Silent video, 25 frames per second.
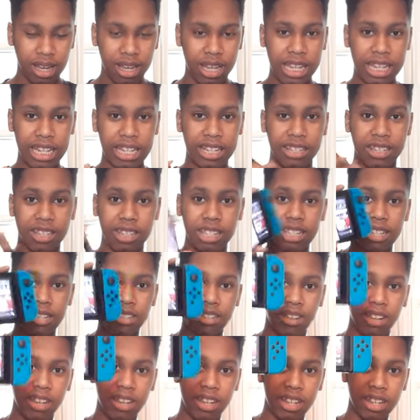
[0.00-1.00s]
it's it's
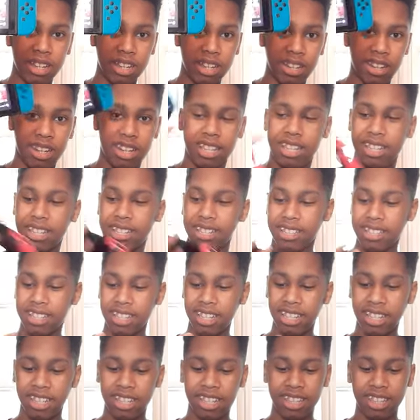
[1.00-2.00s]
on. This
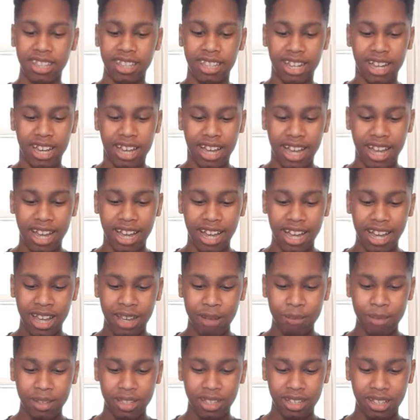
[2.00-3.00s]
thing,
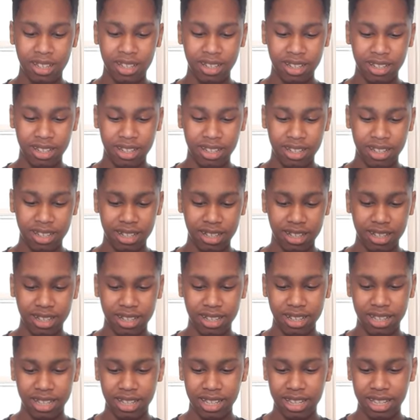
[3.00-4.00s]
I mean,
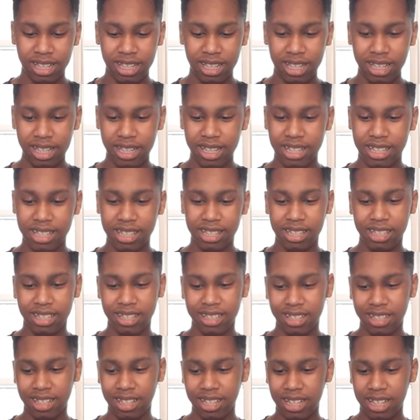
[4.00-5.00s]

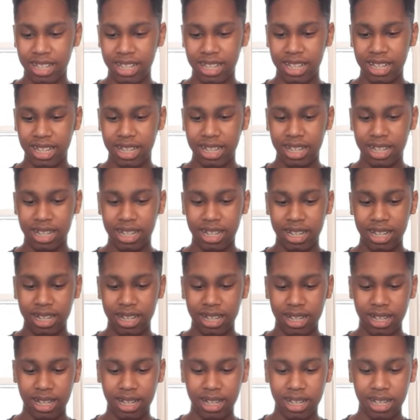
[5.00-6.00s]
it's
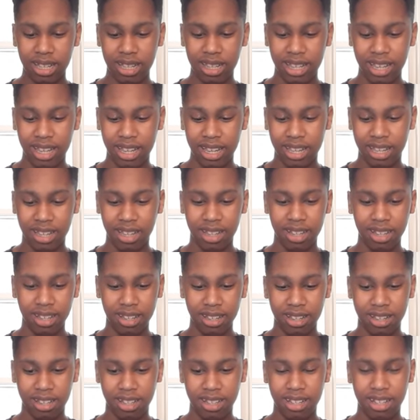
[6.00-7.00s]
like,
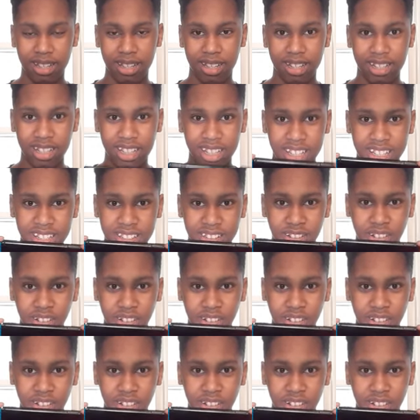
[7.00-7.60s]
it's